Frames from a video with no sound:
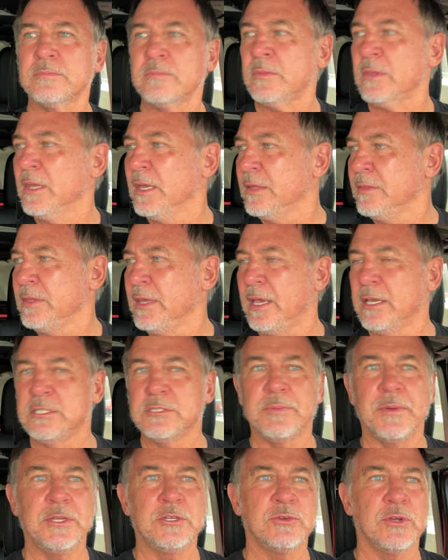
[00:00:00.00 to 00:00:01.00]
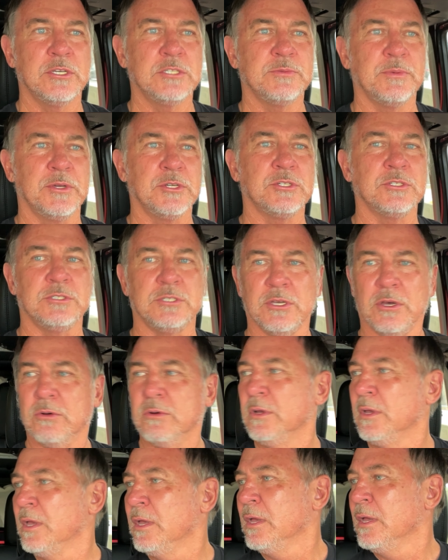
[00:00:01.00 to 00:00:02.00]
and the 8-speed transmission. So
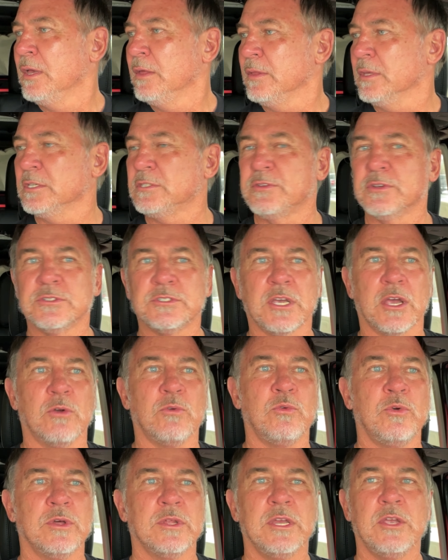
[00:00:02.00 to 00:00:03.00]
this feels like a really